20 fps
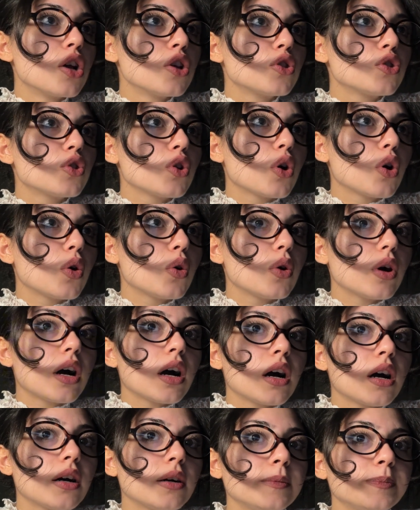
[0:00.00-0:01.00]
So
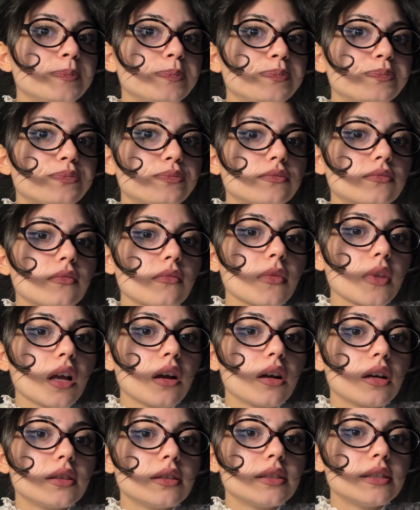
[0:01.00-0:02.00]

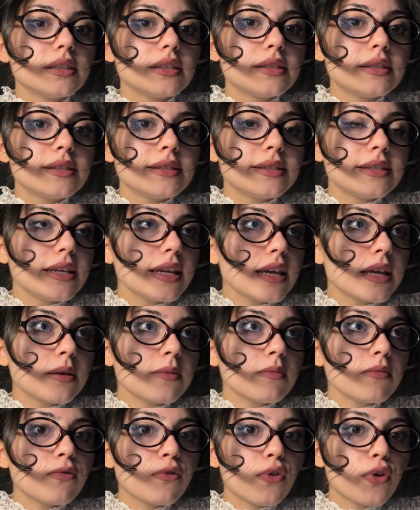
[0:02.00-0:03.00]
the
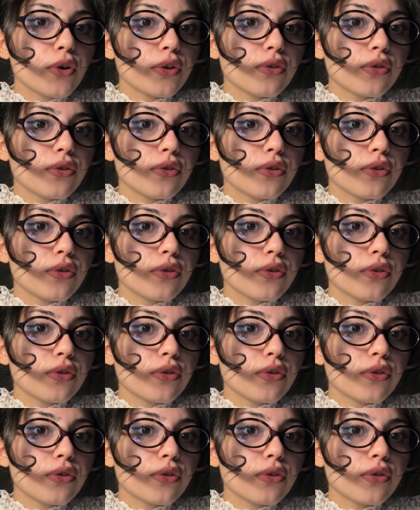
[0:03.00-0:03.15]
theme for